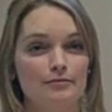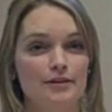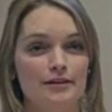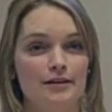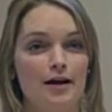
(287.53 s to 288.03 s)

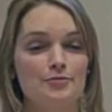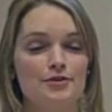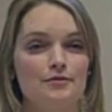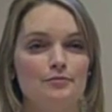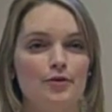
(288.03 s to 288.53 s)
the
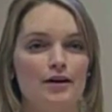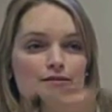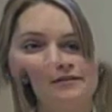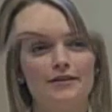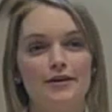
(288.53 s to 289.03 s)
adoption
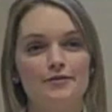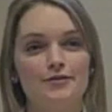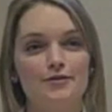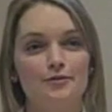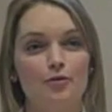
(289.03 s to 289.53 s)
process. You have
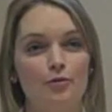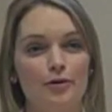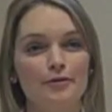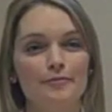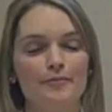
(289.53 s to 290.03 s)
to go to
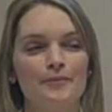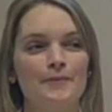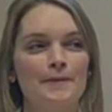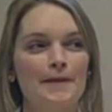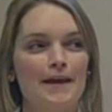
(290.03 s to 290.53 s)
court,
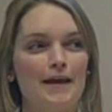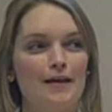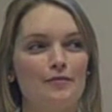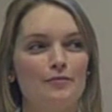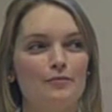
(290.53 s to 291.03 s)

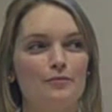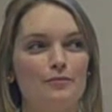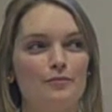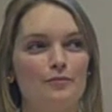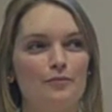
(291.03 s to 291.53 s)
and
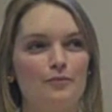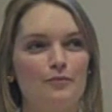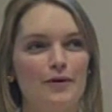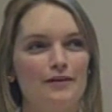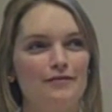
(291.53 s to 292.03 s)

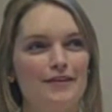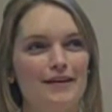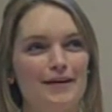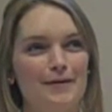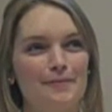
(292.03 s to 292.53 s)
one of the
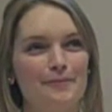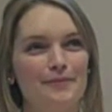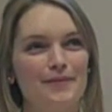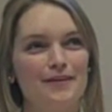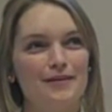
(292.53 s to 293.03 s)

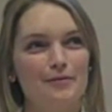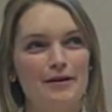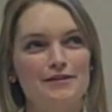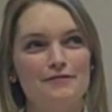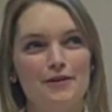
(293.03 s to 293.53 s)

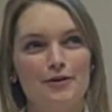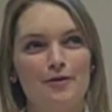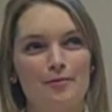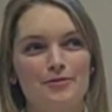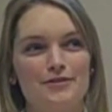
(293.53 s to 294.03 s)
best photo
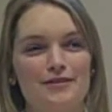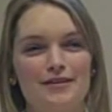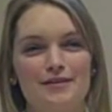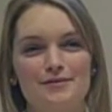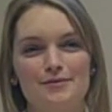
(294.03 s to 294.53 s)

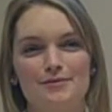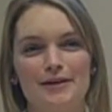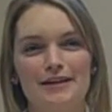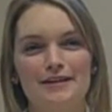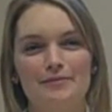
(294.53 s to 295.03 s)
opportunities was
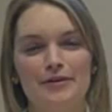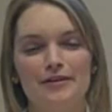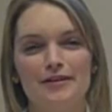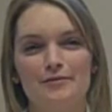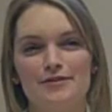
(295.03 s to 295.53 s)
when
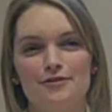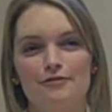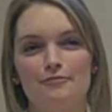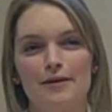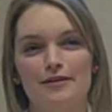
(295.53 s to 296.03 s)
Amelia was
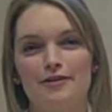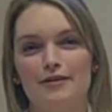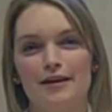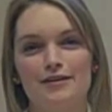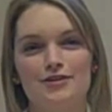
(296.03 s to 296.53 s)
served by the Cook
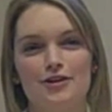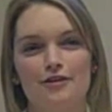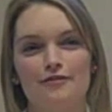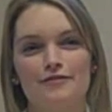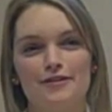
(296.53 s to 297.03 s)
County
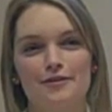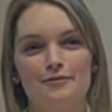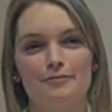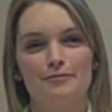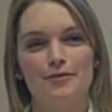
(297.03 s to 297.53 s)
Sheriff. So
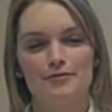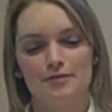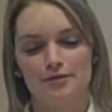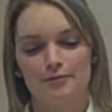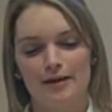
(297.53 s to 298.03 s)
there's a
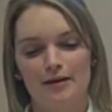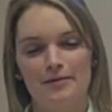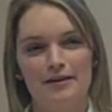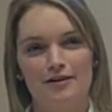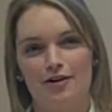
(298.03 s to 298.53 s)
little
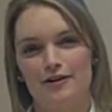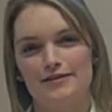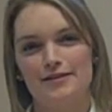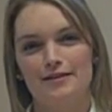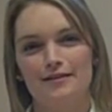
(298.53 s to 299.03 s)
baby in a car
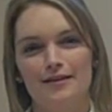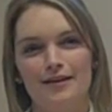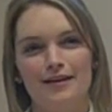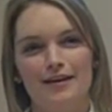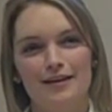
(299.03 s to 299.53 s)
seat,
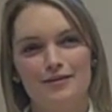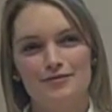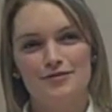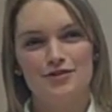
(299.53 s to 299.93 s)
and there's a